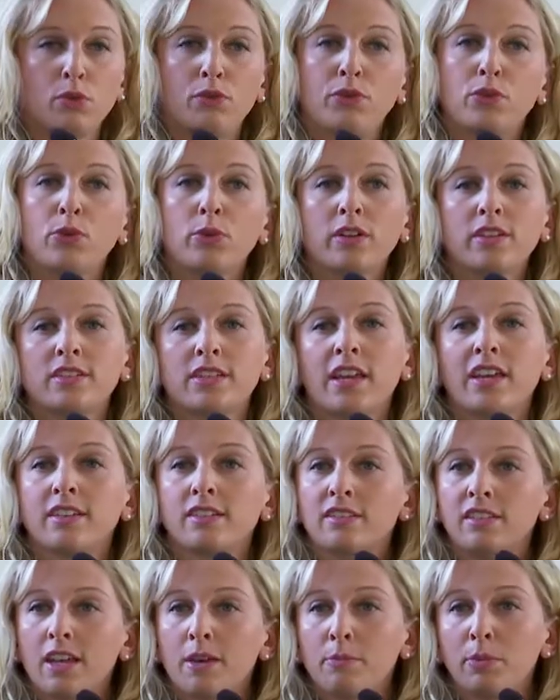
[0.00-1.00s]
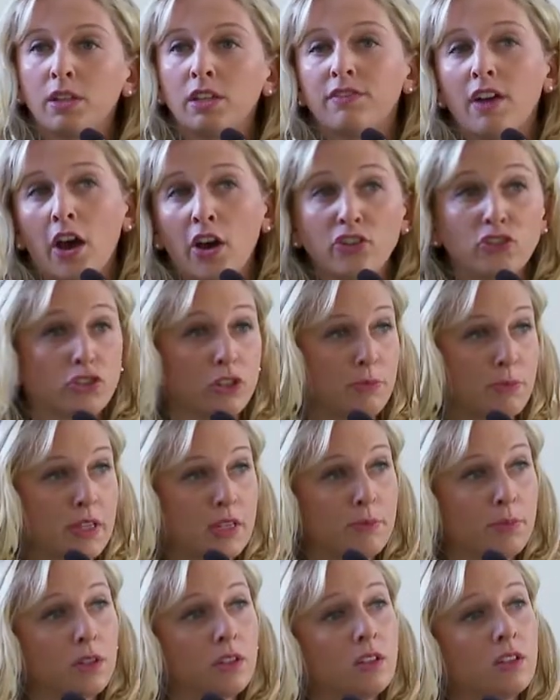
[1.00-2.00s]
if you were to take a sample of 100
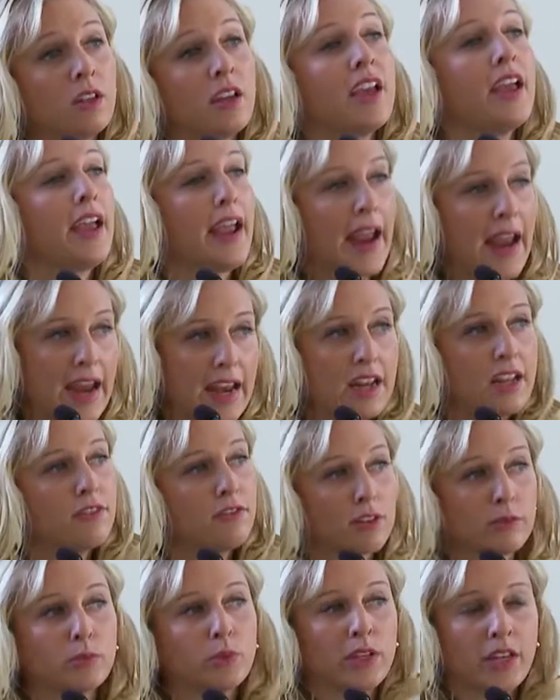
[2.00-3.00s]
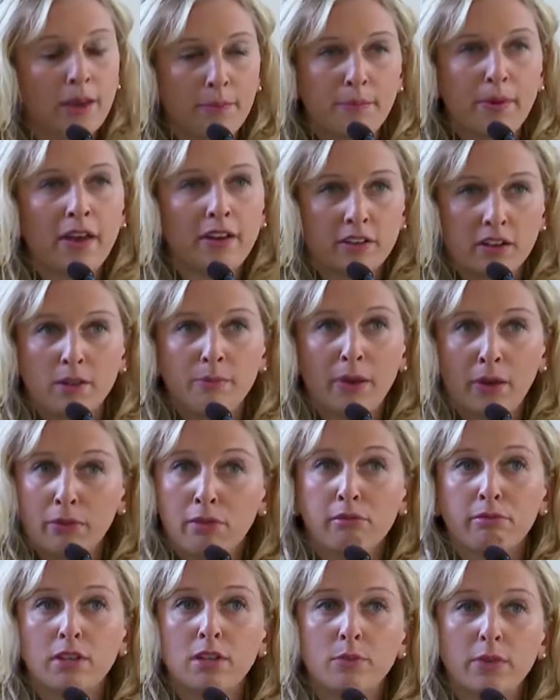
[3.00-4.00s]
people, 80 of them would get better in about
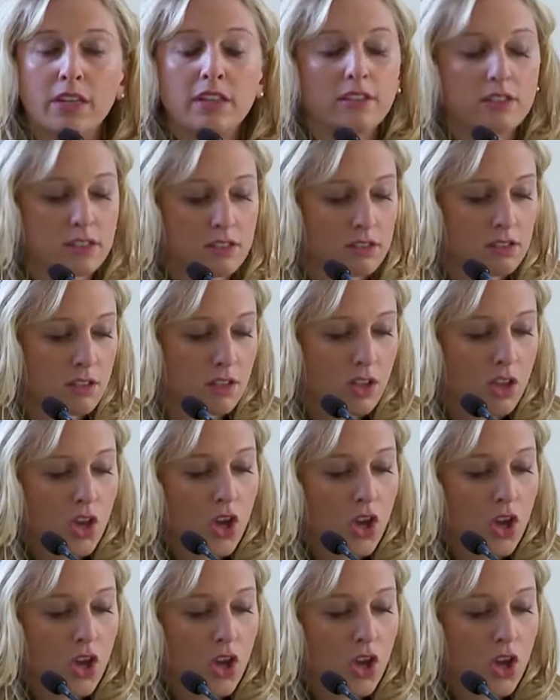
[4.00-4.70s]
3 weeks.